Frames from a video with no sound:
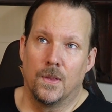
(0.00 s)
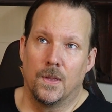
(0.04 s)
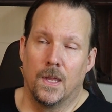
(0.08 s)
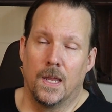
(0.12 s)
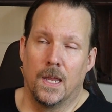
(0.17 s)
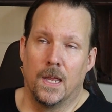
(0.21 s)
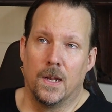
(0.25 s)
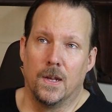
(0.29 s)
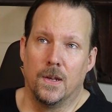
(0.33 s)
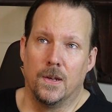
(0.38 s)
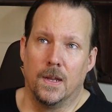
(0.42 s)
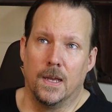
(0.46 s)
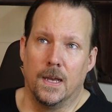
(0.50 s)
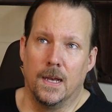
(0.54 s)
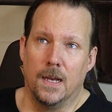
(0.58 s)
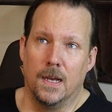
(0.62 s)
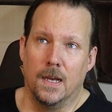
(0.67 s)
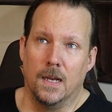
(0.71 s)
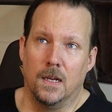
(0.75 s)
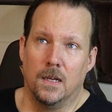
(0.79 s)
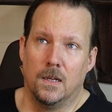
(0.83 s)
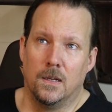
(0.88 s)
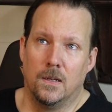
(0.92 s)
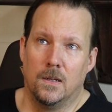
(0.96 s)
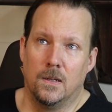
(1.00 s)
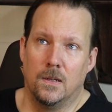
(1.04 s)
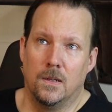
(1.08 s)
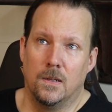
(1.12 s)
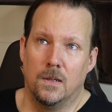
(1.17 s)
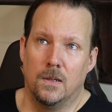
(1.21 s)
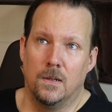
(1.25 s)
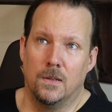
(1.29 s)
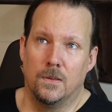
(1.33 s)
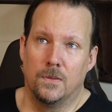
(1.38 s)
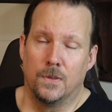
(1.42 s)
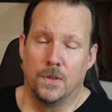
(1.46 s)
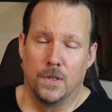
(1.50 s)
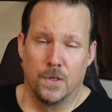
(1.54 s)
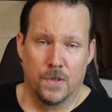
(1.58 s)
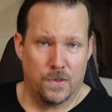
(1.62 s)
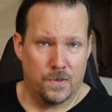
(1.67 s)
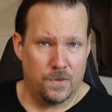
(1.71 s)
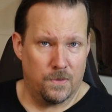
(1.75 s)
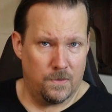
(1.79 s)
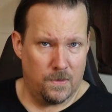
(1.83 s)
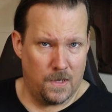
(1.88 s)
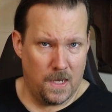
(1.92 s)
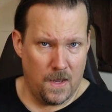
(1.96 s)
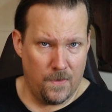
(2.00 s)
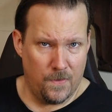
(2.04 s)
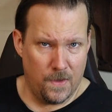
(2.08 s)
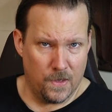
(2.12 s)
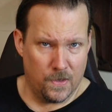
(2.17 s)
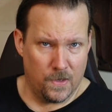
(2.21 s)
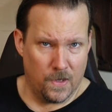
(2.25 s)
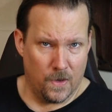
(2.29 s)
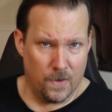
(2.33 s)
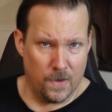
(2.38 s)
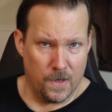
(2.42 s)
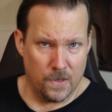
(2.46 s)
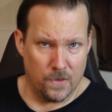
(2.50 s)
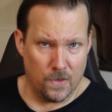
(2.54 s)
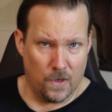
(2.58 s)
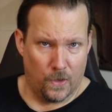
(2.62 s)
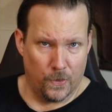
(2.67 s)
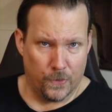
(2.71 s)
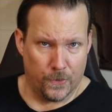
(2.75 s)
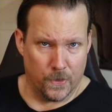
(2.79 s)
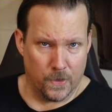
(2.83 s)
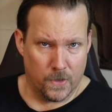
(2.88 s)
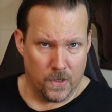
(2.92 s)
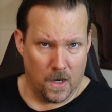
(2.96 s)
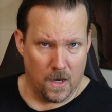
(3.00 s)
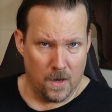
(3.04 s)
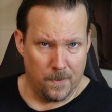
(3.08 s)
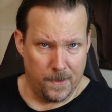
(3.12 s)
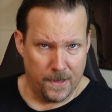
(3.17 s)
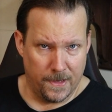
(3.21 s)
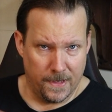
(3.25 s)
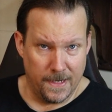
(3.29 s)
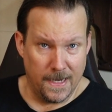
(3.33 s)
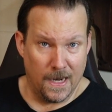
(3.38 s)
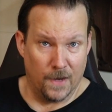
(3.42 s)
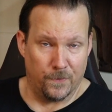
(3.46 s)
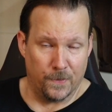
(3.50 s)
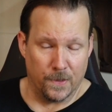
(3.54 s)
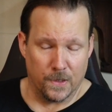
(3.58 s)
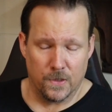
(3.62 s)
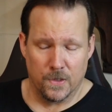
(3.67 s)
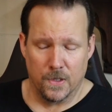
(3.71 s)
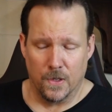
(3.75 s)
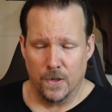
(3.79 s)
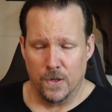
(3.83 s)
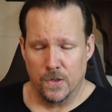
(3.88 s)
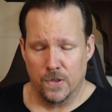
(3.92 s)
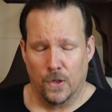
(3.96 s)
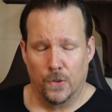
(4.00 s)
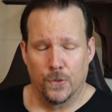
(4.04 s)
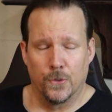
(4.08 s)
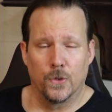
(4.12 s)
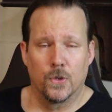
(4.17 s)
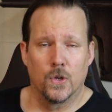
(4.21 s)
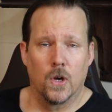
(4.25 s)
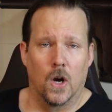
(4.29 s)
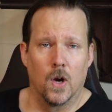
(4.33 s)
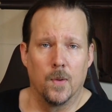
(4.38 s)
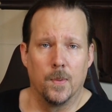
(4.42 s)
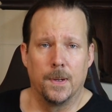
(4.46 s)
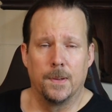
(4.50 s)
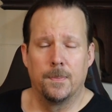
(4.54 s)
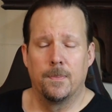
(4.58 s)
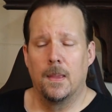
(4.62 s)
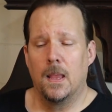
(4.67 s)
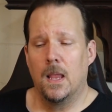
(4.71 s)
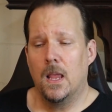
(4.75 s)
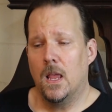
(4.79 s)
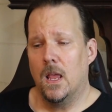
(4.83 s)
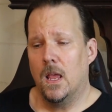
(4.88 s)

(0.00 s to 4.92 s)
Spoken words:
In this TV series Altered Carbon, the Netflix series Altered Carbon,